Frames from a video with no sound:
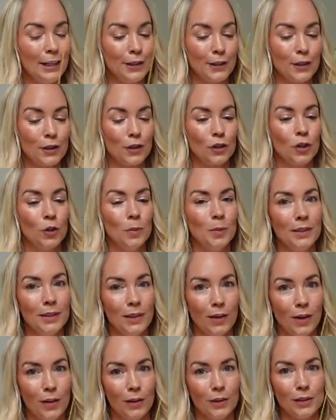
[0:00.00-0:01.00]
It's super
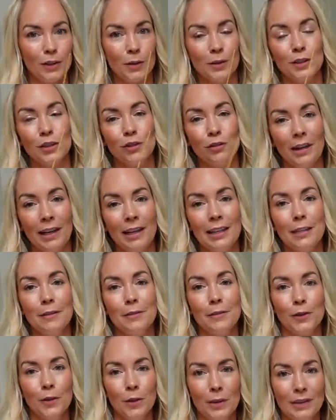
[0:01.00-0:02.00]
long, so it's great
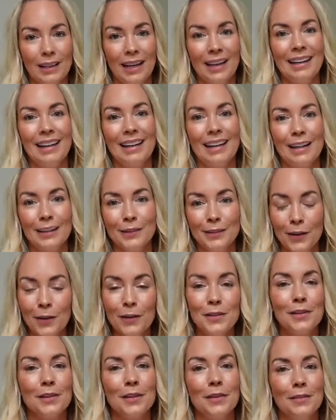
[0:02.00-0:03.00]
if you're lighting
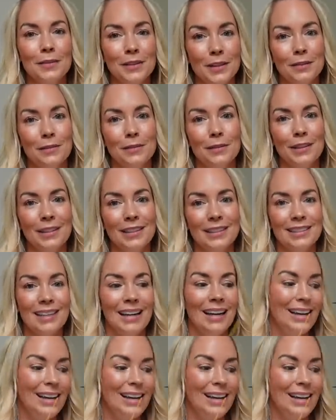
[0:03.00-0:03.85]
lots of different